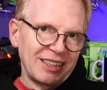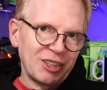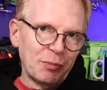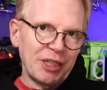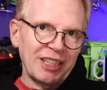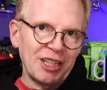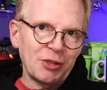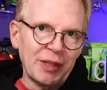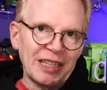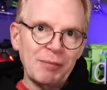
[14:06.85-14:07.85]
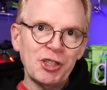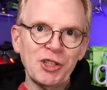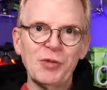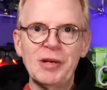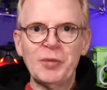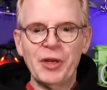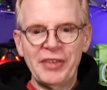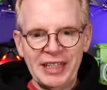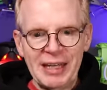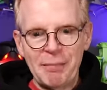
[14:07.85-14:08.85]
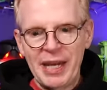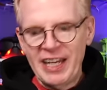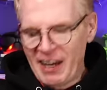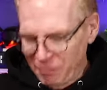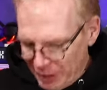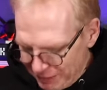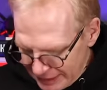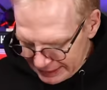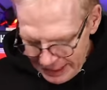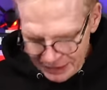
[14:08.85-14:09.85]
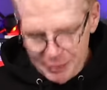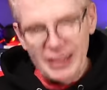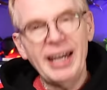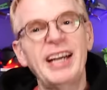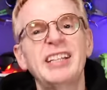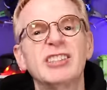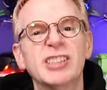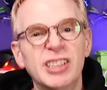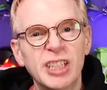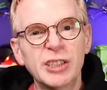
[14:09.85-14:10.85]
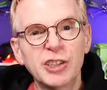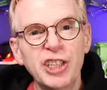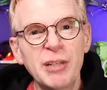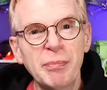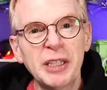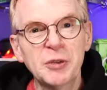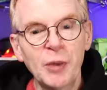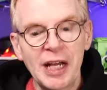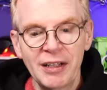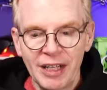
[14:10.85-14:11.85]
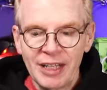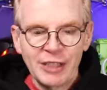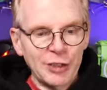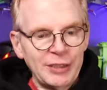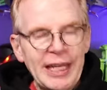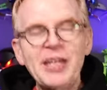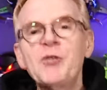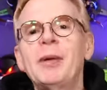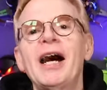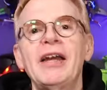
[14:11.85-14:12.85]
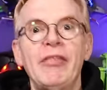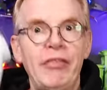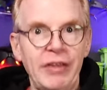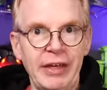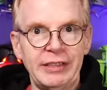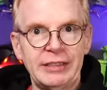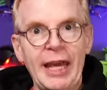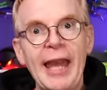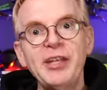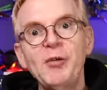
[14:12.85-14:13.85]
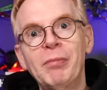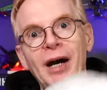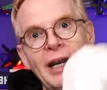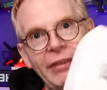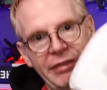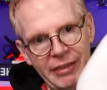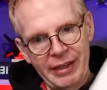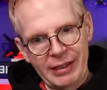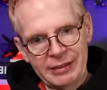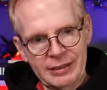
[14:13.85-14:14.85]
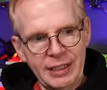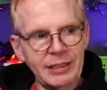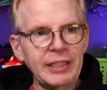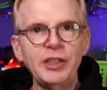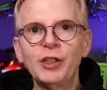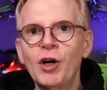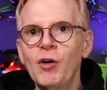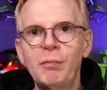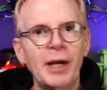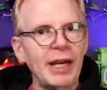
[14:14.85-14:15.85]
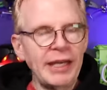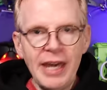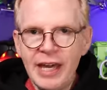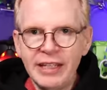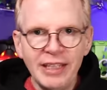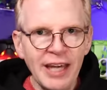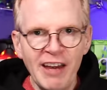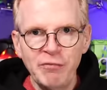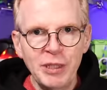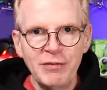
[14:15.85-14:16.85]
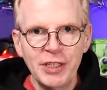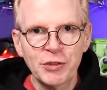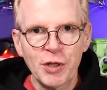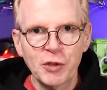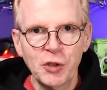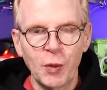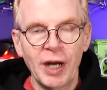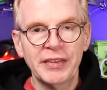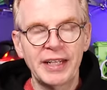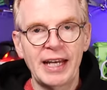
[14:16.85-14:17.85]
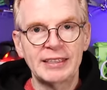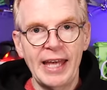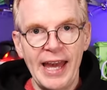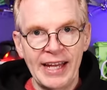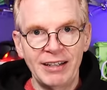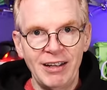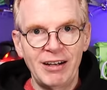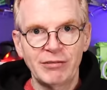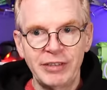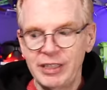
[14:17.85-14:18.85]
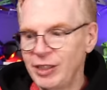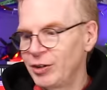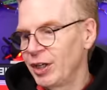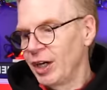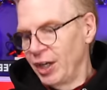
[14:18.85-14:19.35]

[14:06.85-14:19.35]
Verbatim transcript: So pretty darn sweet. Let me show you one more thing that Beta FPV sent me and it's dirt cheap as well. So say you buy this and you buy this and then you go buy any FPV drone you want that has analog video.